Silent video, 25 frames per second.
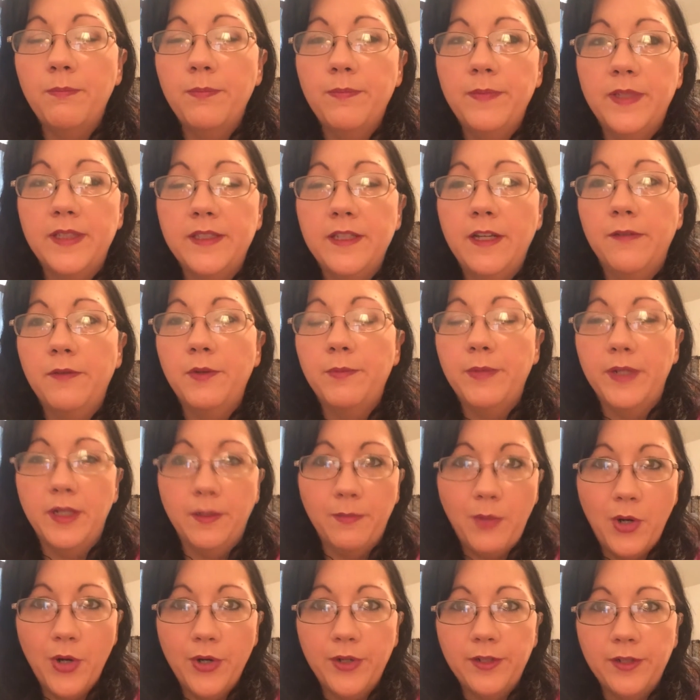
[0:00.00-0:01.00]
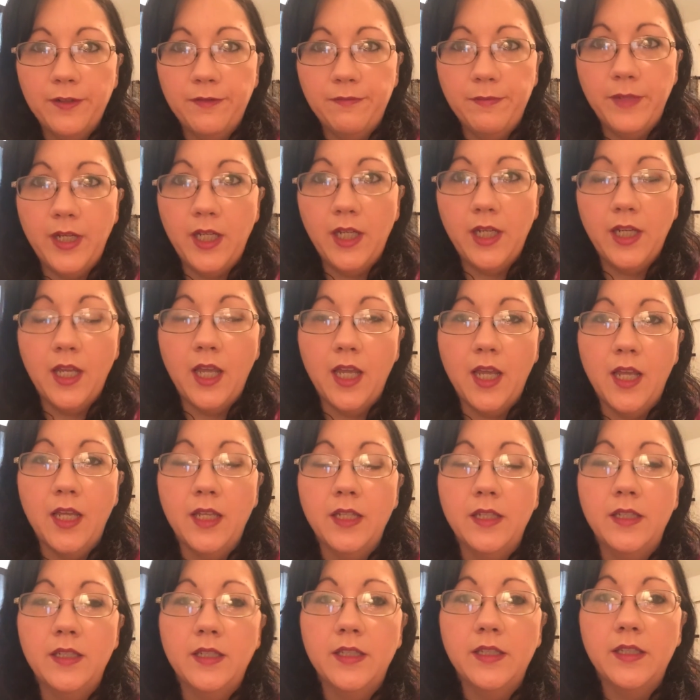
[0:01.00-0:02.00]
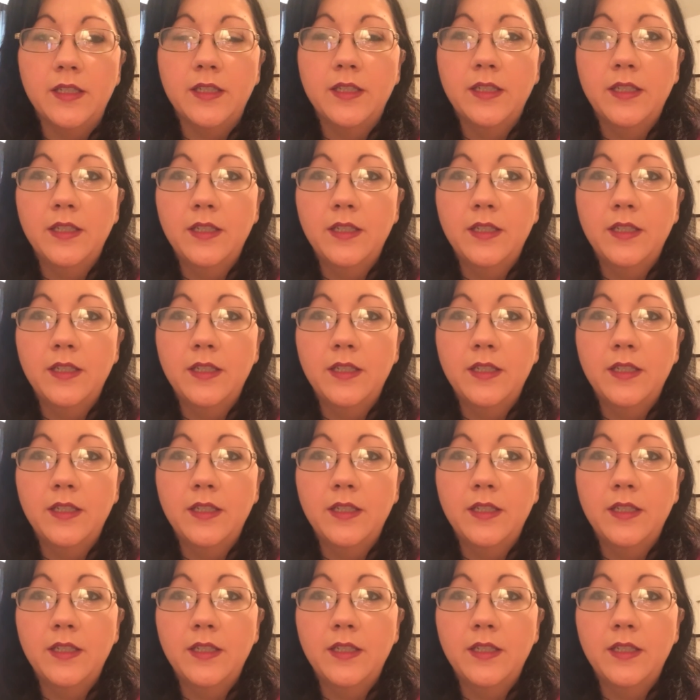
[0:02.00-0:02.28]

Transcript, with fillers: it's never been a part of me and